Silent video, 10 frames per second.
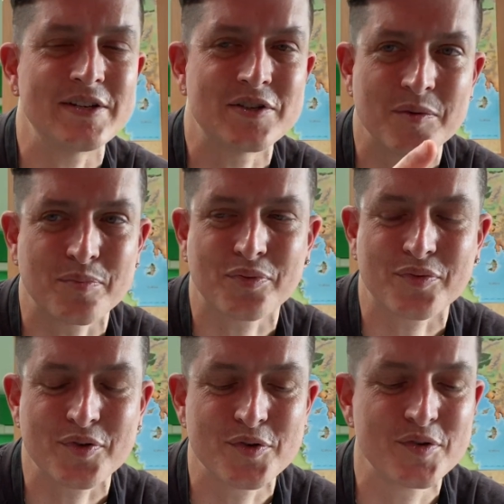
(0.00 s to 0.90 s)
to
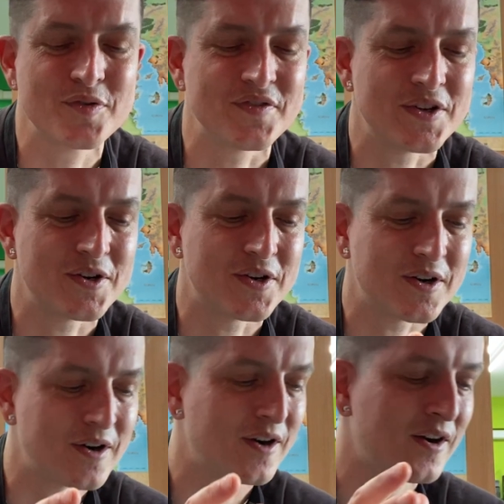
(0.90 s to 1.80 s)
prove
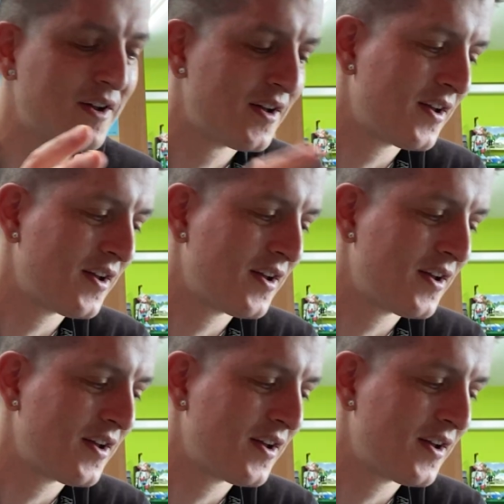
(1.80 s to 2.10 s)
your